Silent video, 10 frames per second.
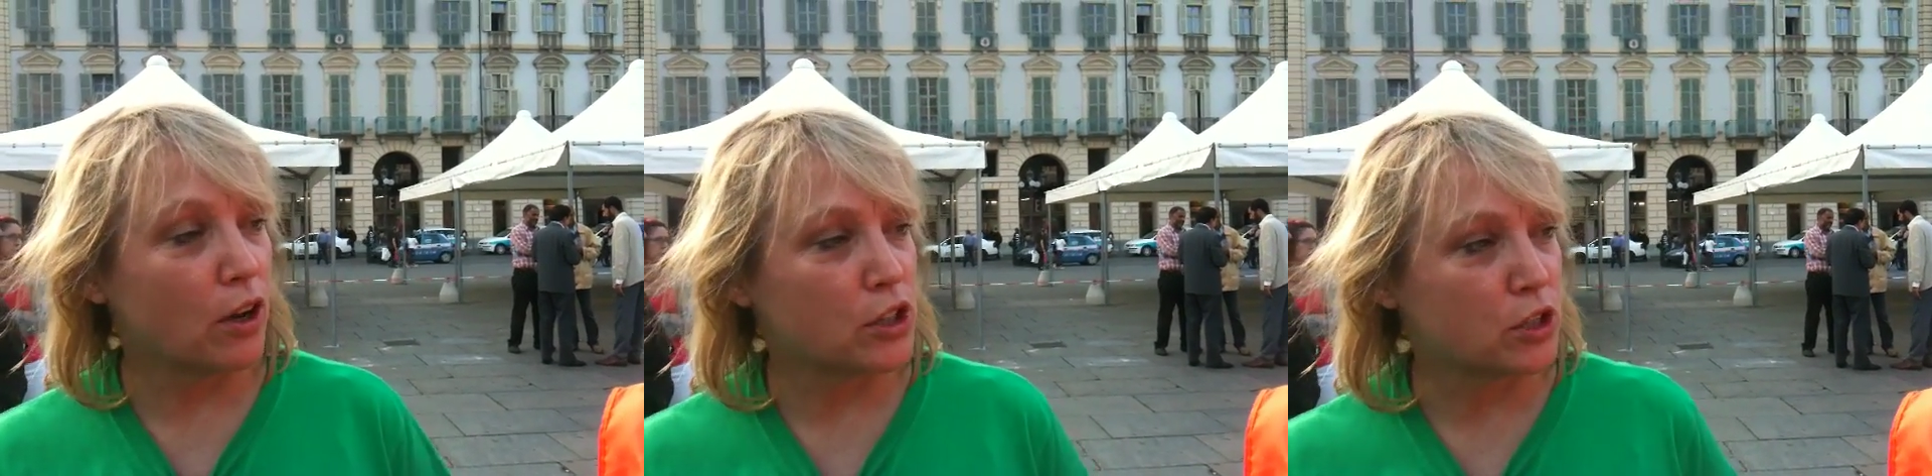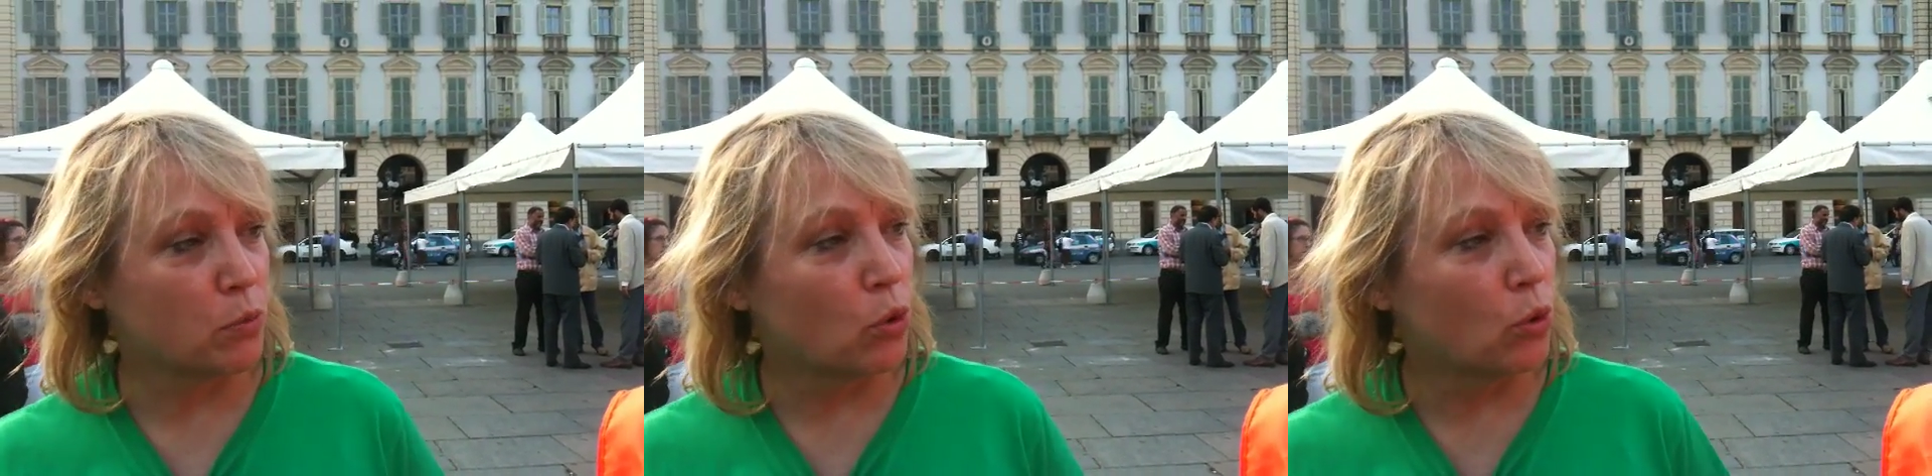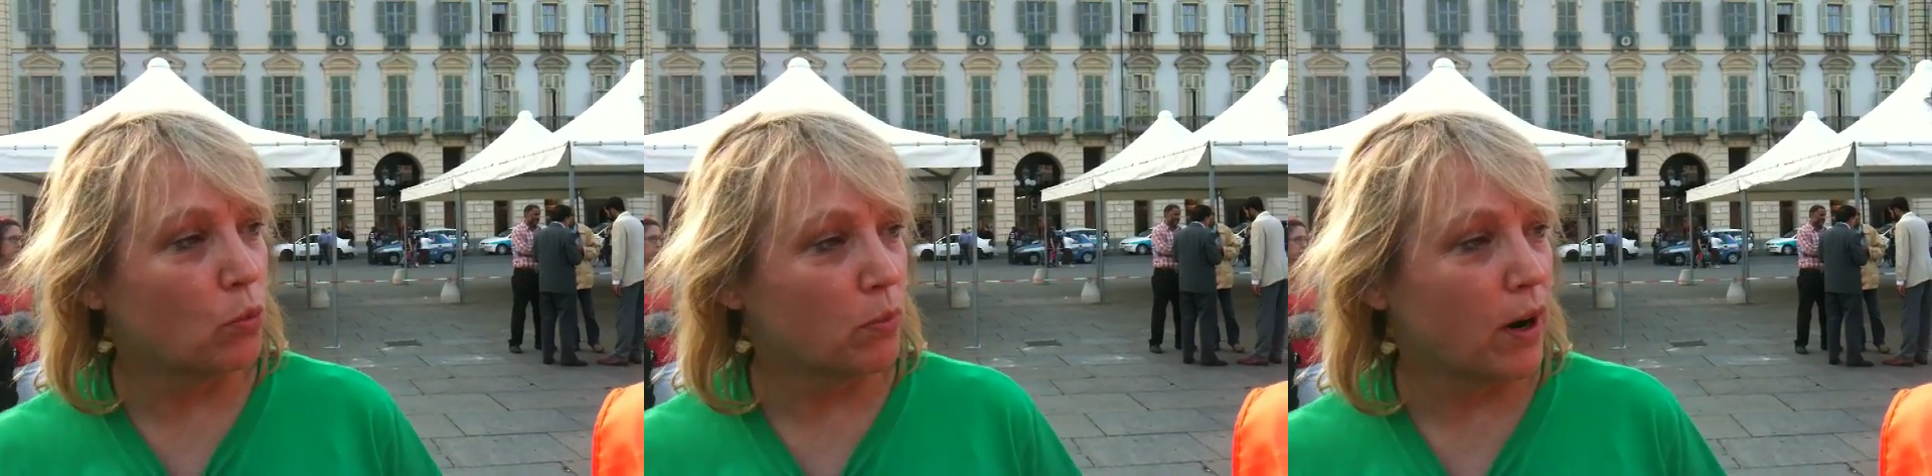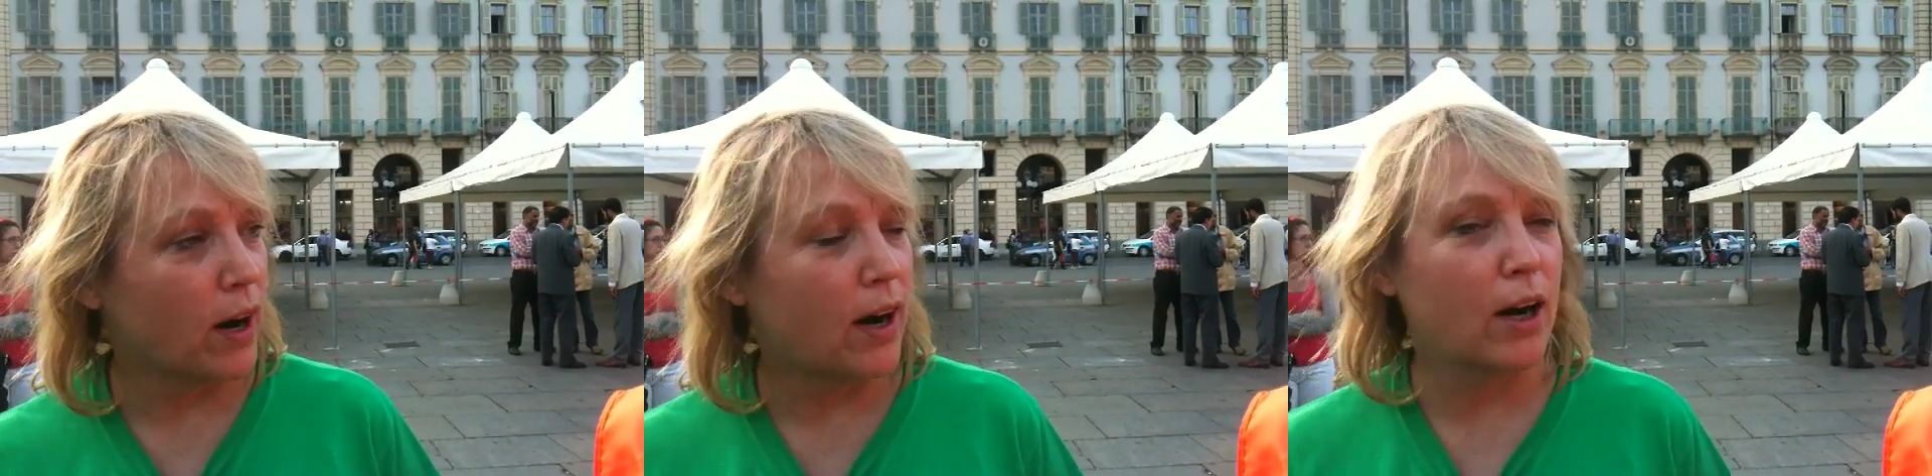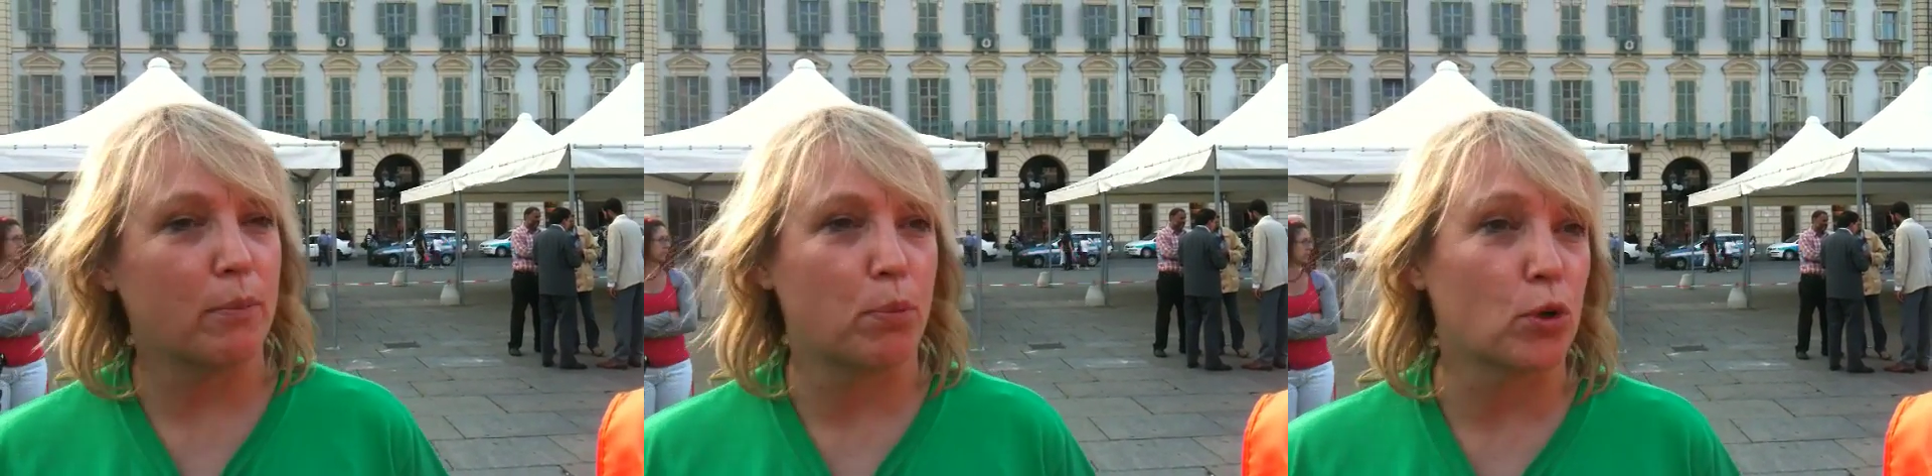a small
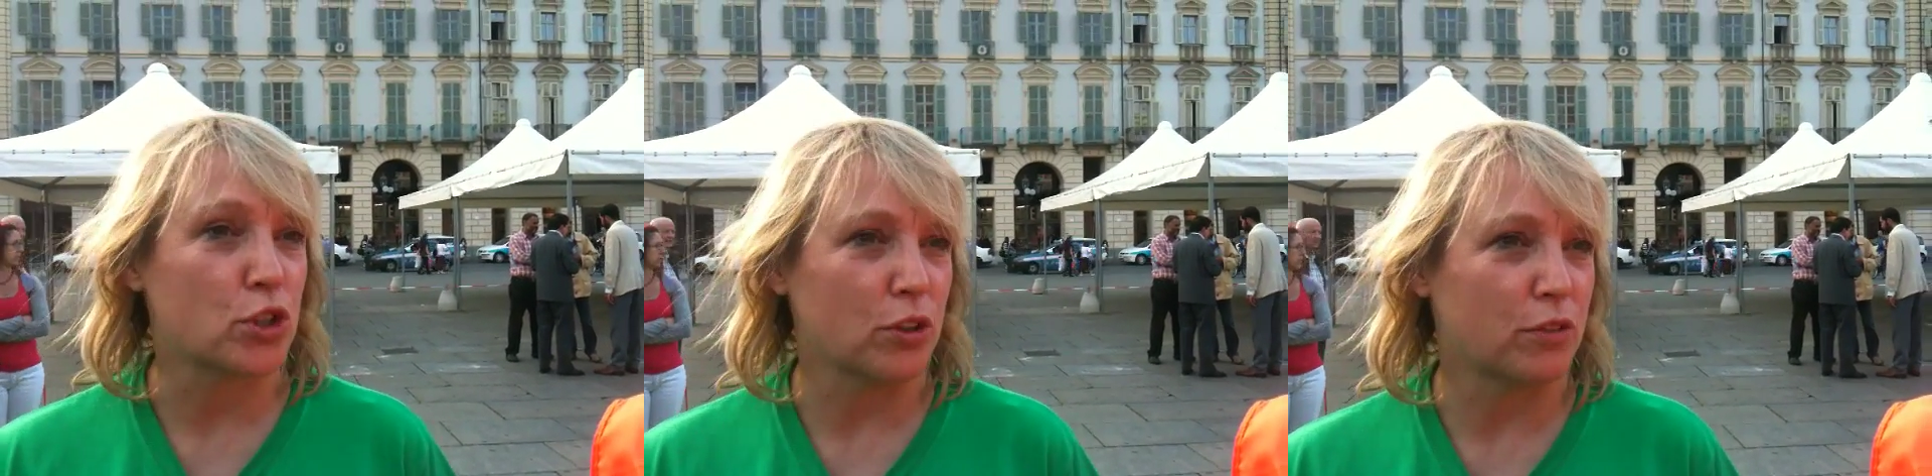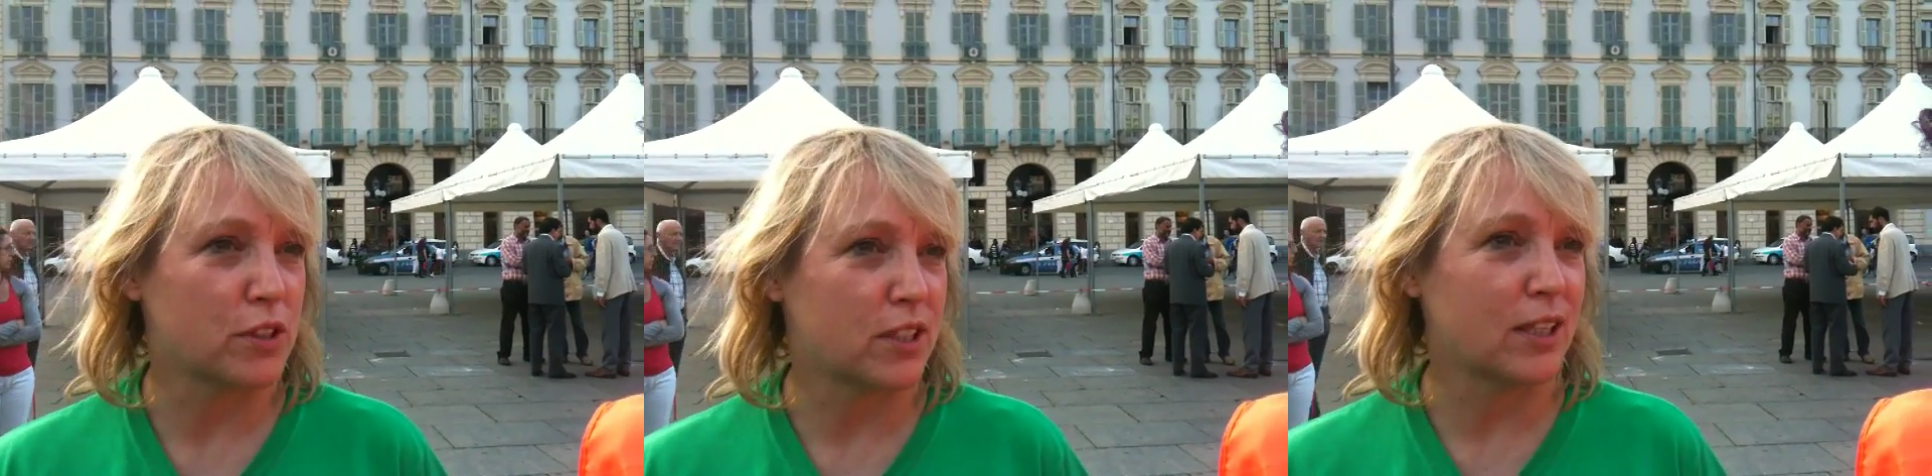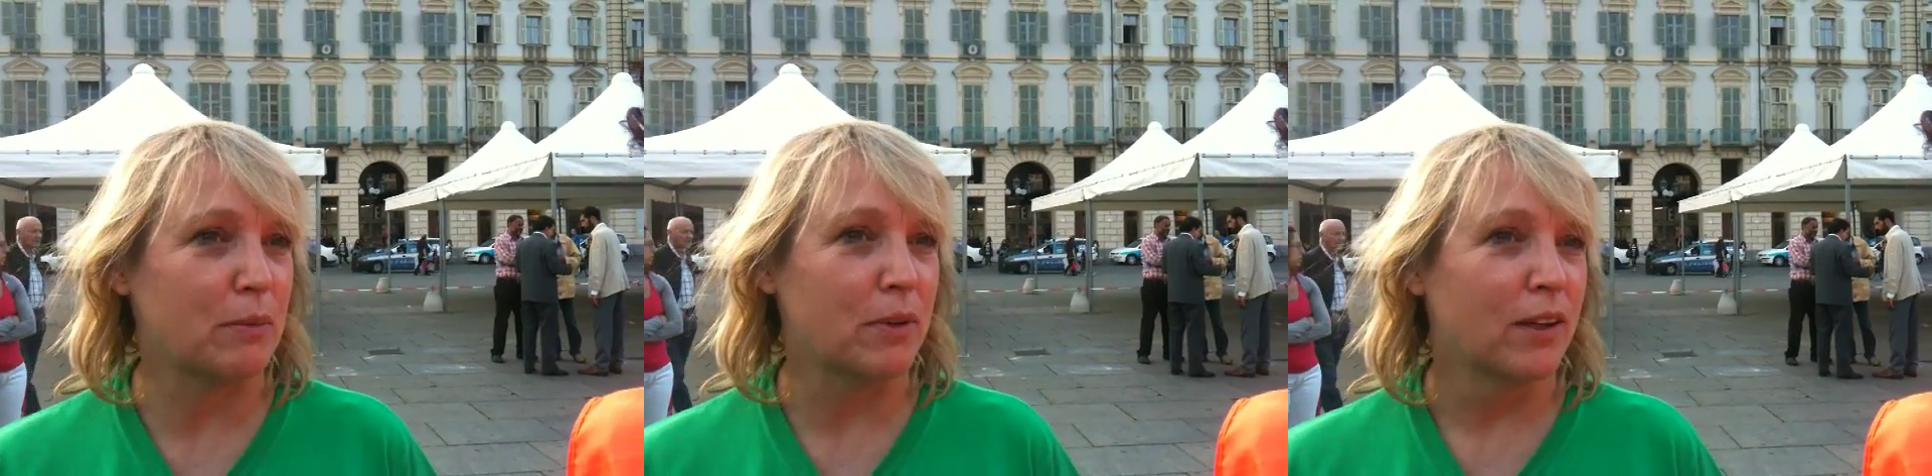uh, portion of the team